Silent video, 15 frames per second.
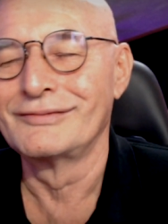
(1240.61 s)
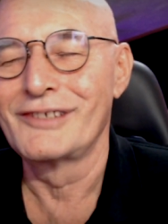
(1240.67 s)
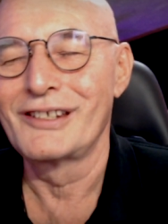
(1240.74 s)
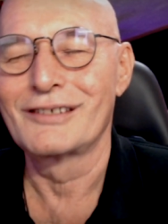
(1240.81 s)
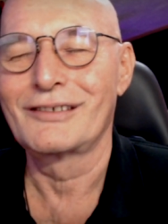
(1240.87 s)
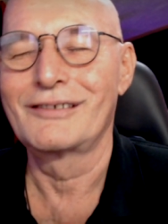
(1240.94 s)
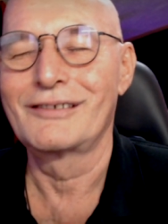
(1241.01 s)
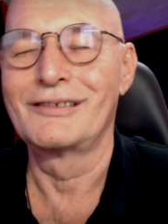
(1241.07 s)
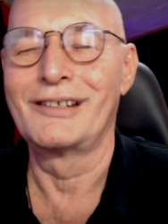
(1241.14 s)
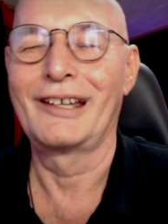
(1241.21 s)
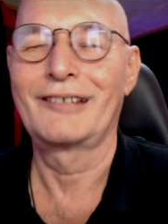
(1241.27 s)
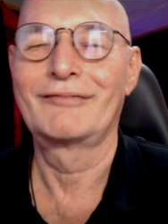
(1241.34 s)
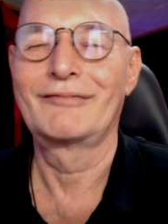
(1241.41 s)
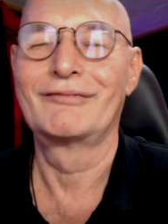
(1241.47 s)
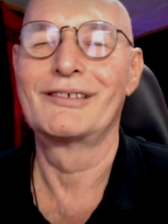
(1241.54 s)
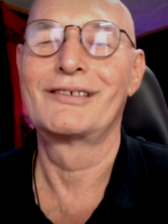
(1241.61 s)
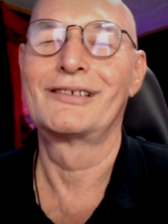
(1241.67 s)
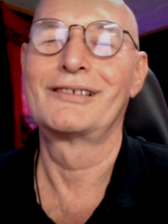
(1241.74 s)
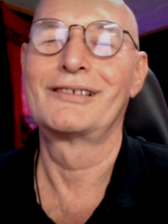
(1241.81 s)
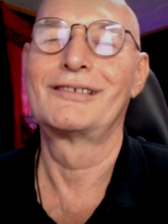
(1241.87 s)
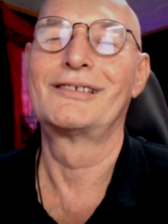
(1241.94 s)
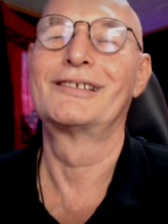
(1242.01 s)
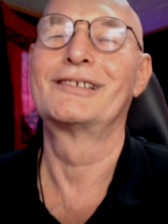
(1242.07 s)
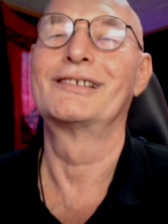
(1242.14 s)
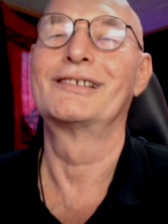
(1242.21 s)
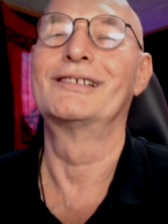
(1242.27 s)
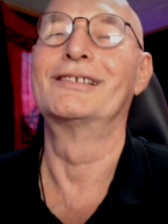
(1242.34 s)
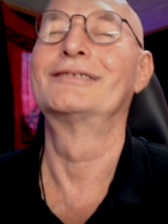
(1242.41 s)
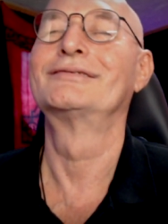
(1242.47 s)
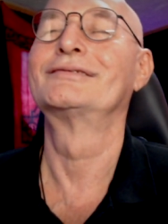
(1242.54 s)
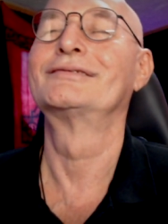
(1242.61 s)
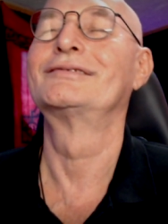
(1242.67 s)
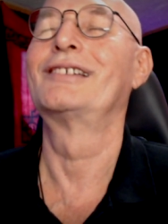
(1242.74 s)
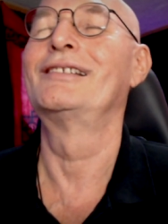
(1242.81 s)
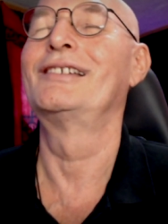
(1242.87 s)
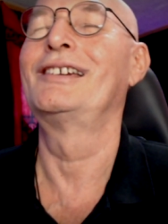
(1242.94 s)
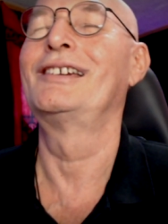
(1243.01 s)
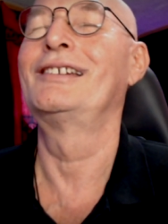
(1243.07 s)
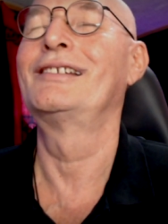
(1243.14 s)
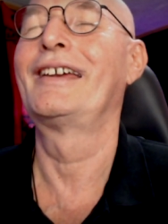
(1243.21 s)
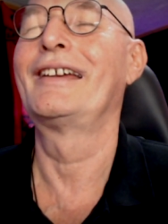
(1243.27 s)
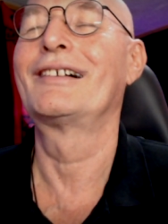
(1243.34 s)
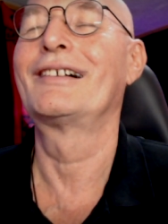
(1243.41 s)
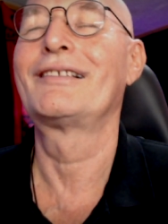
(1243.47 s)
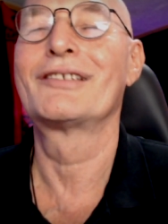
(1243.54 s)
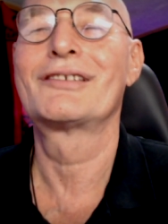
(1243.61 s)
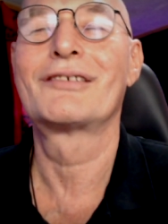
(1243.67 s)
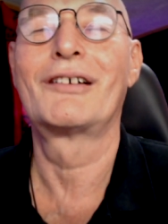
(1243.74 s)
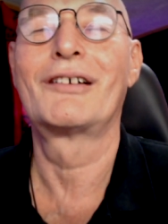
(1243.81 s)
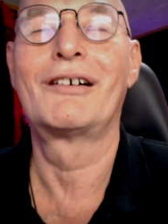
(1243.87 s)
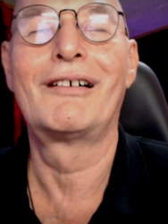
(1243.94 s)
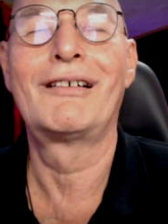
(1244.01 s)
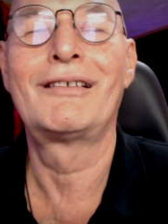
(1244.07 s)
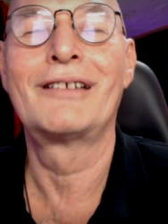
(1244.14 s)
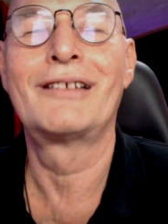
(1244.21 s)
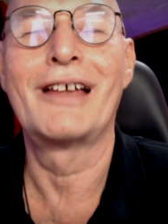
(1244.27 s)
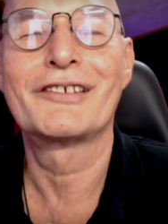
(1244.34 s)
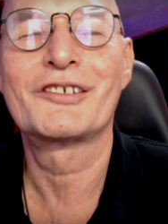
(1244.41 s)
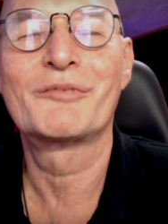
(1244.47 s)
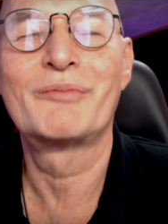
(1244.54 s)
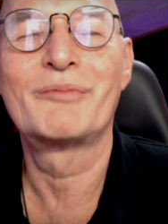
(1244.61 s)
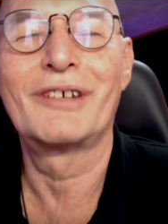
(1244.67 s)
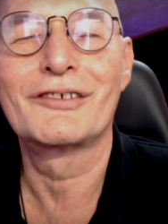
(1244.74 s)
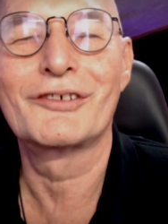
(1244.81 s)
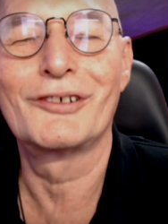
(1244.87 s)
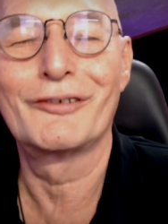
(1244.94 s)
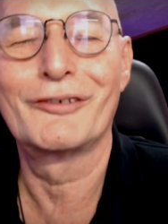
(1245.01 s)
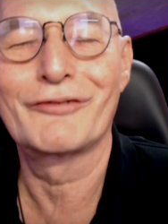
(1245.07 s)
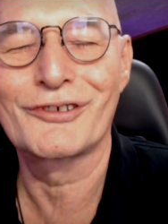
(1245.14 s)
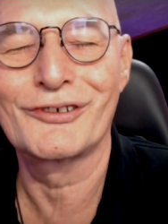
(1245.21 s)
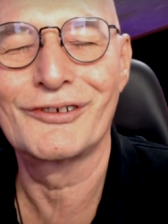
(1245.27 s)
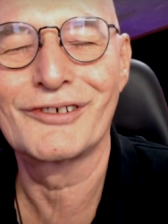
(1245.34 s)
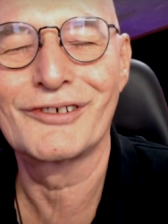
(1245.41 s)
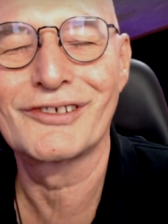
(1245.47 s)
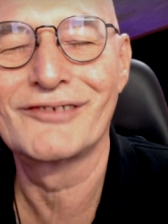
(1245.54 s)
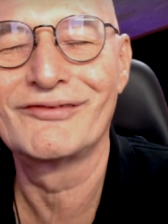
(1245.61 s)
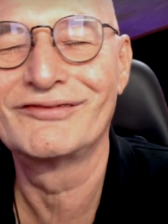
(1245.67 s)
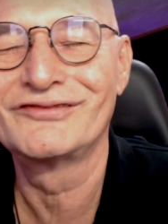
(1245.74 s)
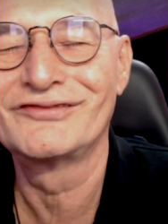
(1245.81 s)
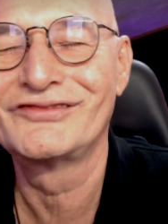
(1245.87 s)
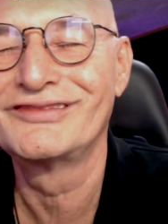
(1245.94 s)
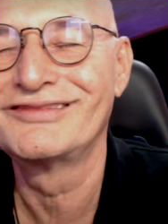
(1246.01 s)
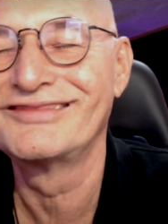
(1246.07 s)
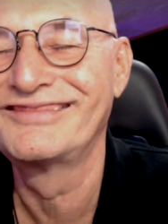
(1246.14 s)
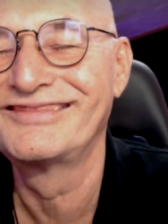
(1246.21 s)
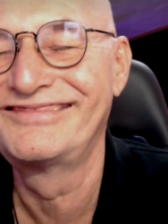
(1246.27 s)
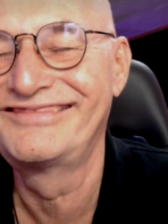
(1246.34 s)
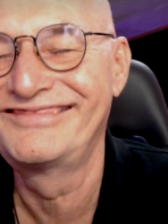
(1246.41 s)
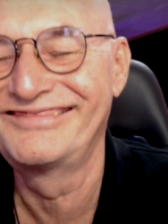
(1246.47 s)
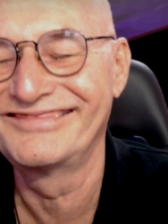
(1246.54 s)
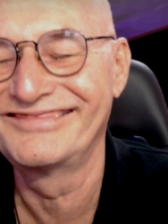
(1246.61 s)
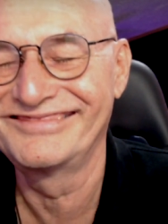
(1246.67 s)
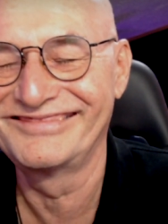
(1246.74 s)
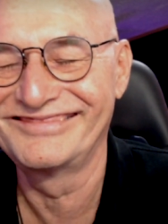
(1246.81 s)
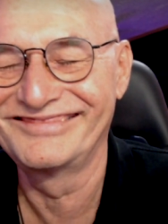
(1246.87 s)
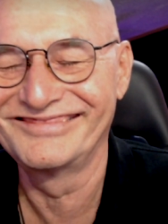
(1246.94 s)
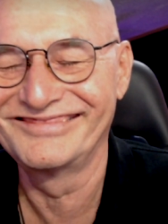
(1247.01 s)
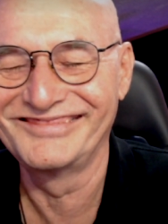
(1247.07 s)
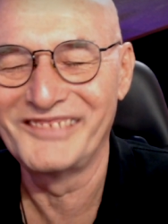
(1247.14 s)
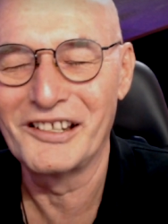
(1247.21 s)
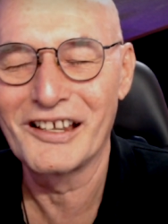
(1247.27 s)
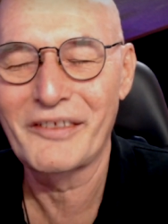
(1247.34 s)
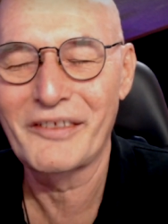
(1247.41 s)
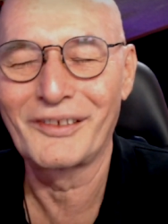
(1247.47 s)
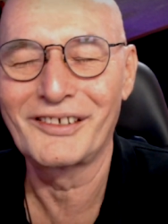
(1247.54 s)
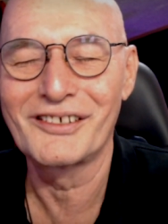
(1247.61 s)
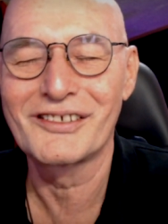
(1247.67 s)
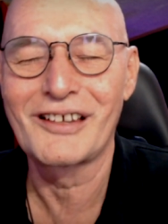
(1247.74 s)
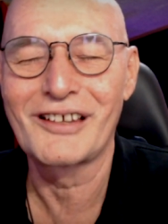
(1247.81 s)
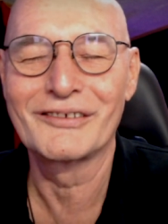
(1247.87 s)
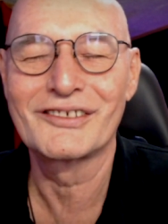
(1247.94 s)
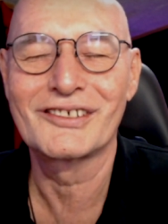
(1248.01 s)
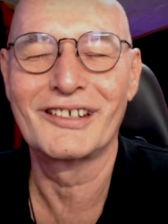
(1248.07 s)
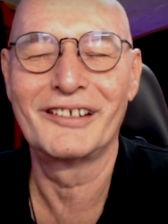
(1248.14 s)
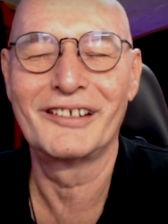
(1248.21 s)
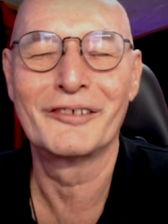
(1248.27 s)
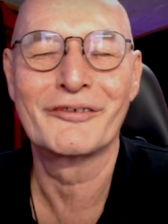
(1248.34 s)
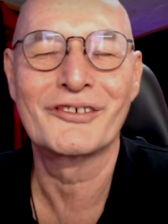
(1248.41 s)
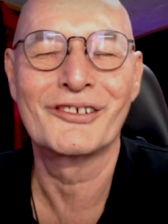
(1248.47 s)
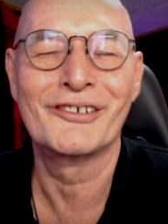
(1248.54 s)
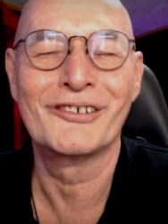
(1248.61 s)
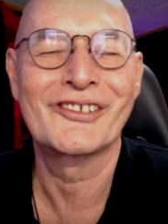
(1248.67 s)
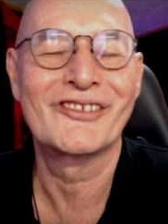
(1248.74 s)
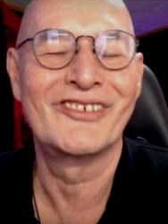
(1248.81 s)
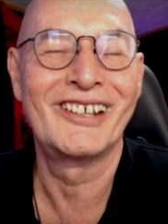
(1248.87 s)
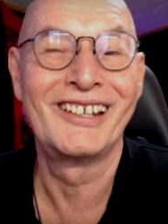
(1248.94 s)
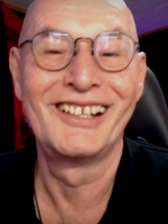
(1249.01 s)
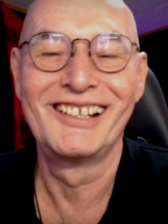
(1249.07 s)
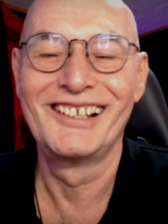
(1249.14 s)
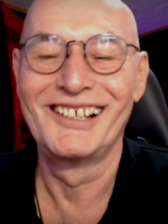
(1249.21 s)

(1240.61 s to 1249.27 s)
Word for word: Just connect with it, you know inhale. These are all aspects of souls. Mm -hmm. Nothing is outside of souls, right?